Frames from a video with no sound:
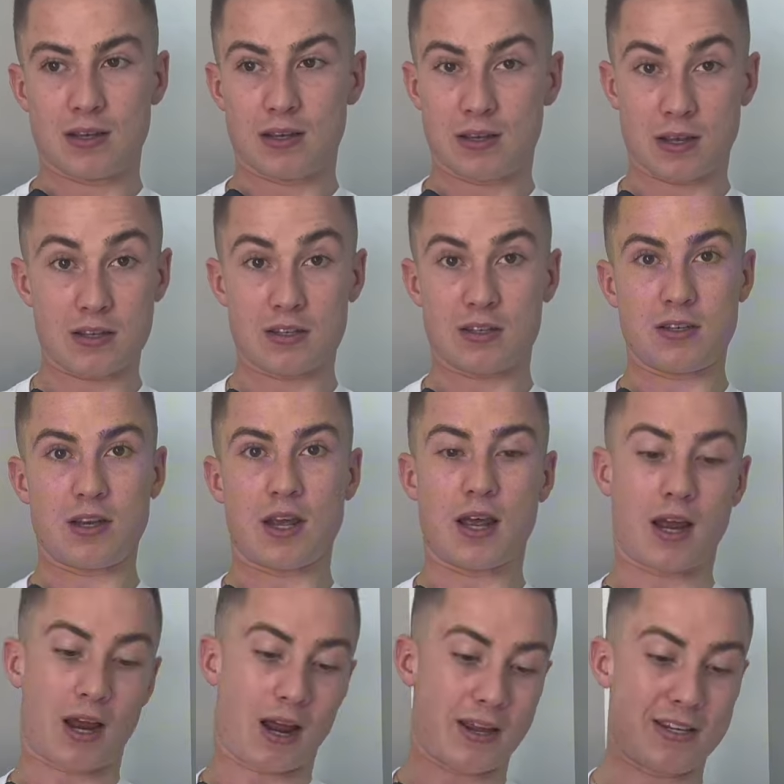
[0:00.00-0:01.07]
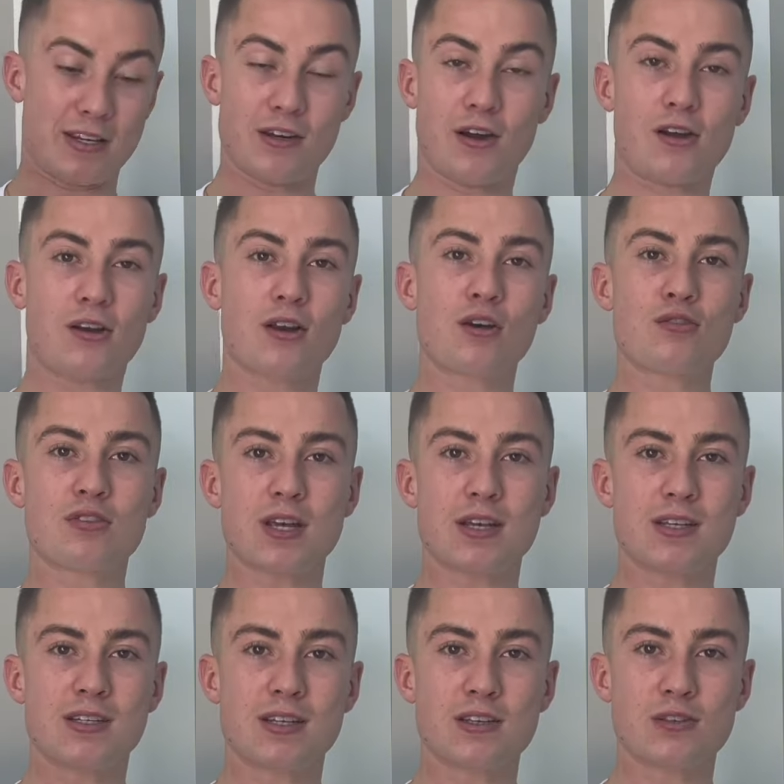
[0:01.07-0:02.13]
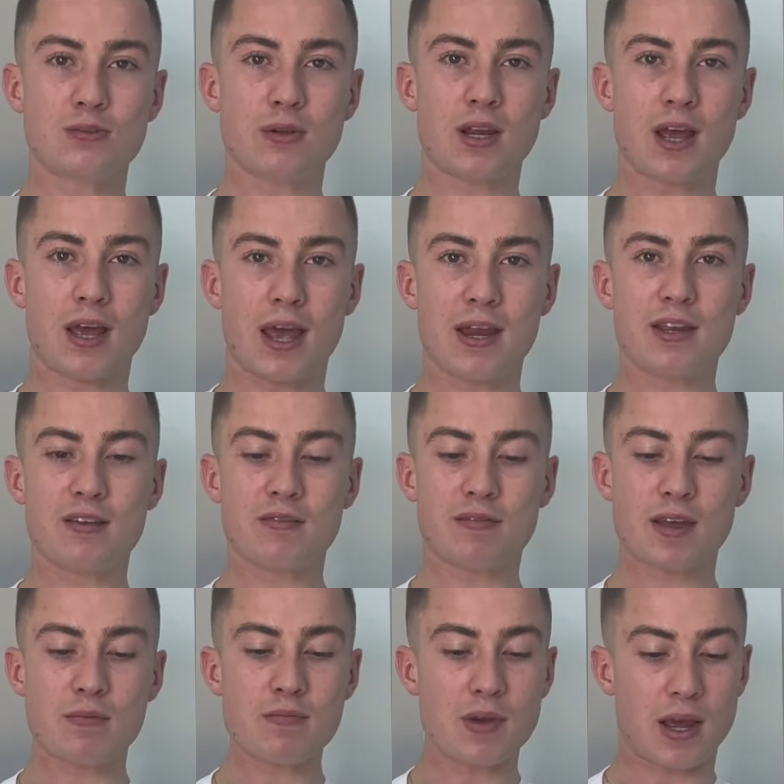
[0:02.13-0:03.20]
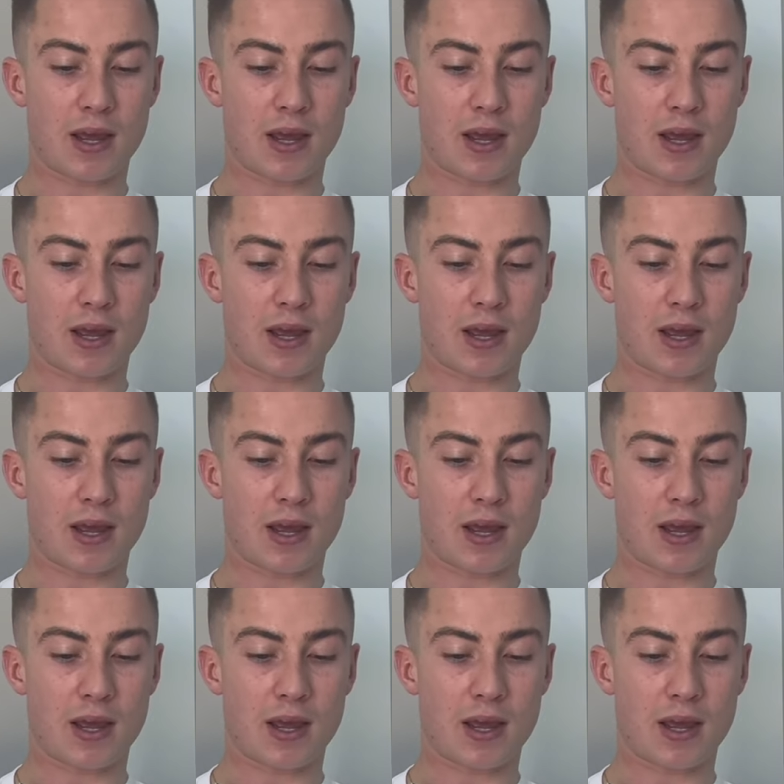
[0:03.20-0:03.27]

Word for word: yes, I did not close any deals with any of them,